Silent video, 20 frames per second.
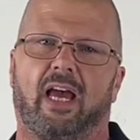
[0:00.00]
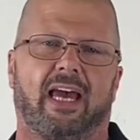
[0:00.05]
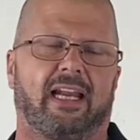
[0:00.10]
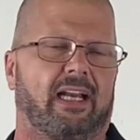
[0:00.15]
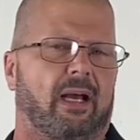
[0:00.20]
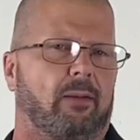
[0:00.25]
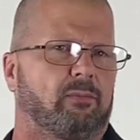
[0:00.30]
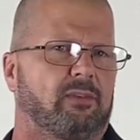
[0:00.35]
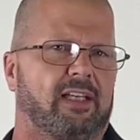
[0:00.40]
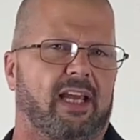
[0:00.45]
And
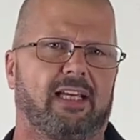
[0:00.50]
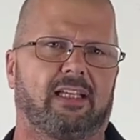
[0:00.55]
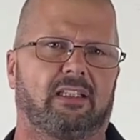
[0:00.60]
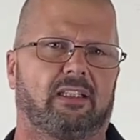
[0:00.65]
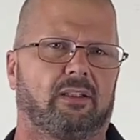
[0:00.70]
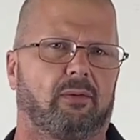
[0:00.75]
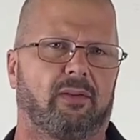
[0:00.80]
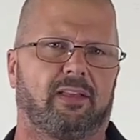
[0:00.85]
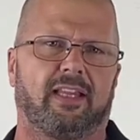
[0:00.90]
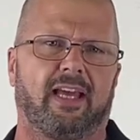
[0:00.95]
I'm
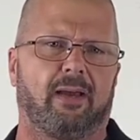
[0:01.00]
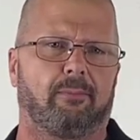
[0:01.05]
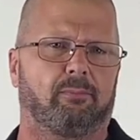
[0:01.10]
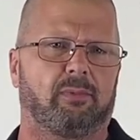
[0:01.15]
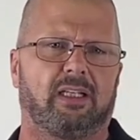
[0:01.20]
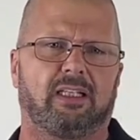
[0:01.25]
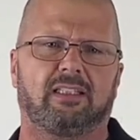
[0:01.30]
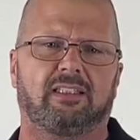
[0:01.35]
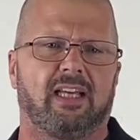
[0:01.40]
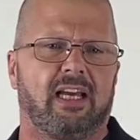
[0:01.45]
taking that
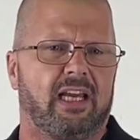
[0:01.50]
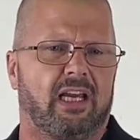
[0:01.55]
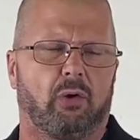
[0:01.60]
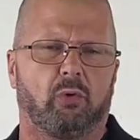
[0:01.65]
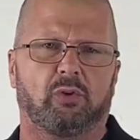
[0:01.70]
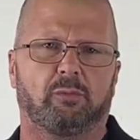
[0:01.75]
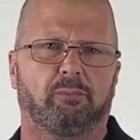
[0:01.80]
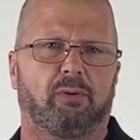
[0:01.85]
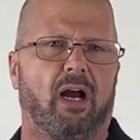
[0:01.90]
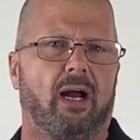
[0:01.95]
means it
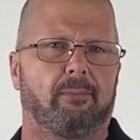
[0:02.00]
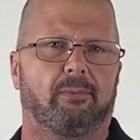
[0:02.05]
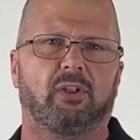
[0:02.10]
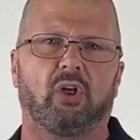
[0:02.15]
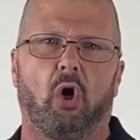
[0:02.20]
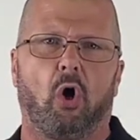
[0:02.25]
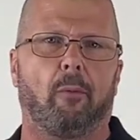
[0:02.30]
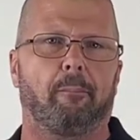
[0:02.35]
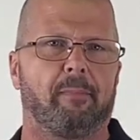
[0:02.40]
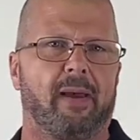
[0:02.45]
was probably
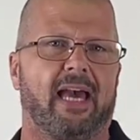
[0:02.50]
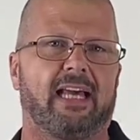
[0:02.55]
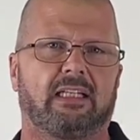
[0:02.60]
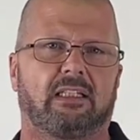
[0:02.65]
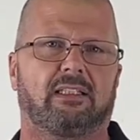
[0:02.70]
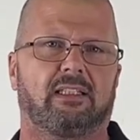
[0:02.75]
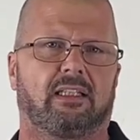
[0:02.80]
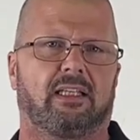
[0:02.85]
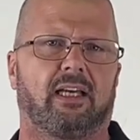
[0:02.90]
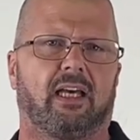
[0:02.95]
all
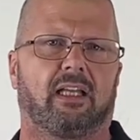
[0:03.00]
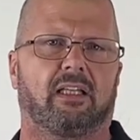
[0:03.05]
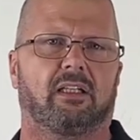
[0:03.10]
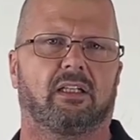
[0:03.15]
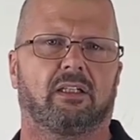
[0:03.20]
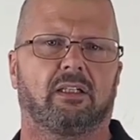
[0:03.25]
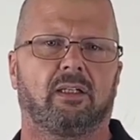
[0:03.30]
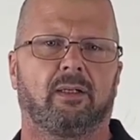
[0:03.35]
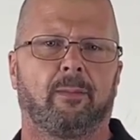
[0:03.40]
matted together.